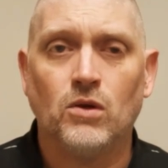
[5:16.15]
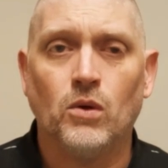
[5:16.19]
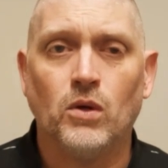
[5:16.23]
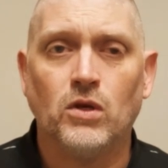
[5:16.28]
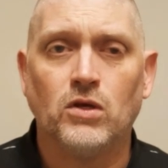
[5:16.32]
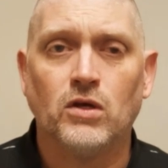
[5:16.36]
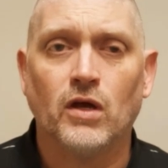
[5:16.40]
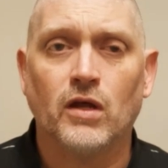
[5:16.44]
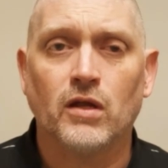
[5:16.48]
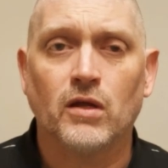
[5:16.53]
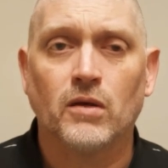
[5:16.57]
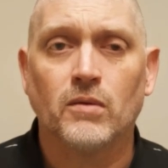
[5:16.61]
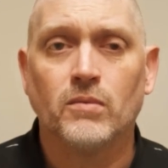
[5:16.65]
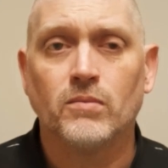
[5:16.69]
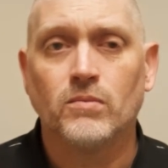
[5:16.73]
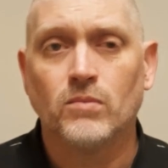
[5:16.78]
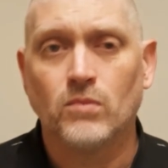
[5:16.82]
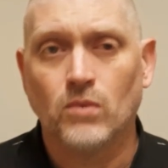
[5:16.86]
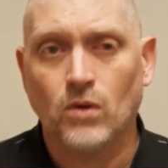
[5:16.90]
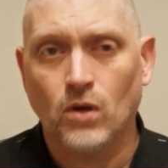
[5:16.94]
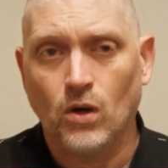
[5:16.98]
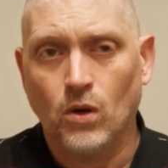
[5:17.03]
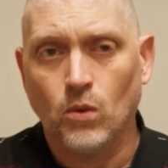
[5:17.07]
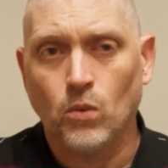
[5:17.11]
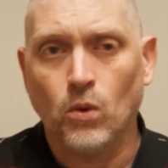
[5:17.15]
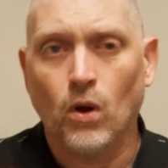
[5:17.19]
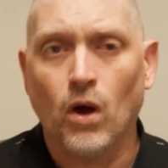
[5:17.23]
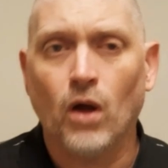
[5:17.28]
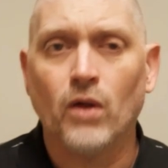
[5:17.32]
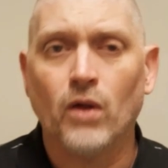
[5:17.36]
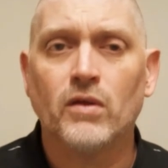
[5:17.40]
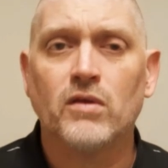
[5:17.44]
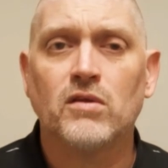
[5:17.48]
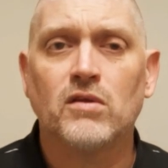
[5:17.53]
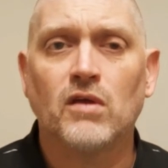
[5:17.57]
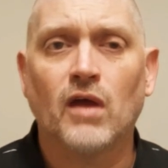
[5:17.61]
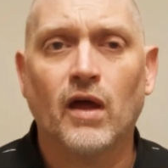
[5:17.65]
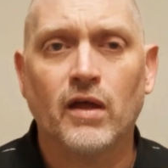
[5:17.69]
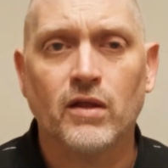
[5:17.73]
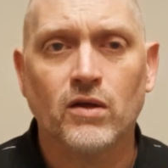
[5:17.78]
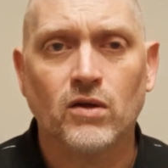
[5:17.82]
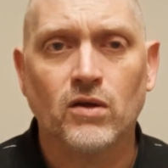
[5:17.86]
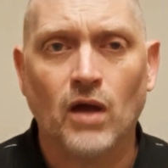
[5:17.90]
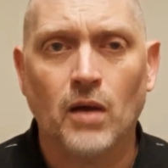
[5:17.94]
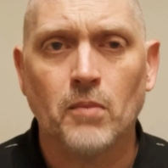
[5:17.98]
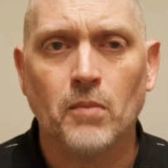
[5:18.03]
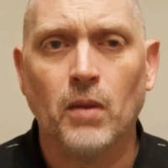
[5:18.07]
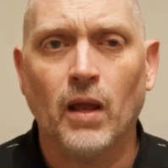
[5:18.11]
to each other. We're all in this together.
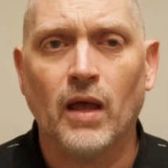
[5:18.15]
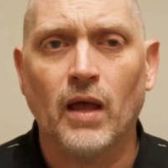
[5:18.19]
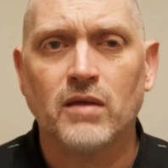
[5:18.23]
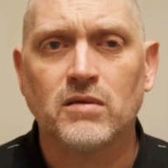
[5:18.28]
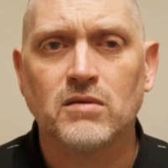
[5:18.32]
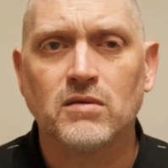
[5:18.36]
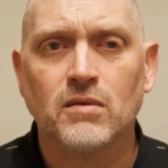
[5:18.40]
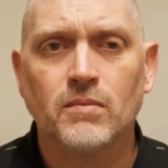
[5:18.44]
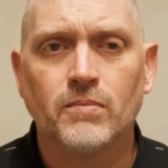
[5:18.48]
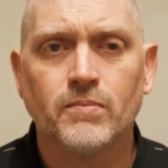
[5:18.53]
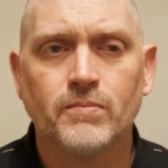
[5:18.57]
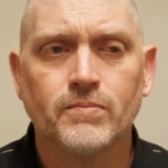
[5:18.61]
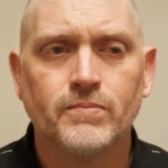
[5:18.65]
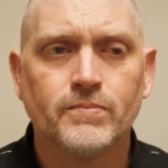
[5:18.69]
God bless.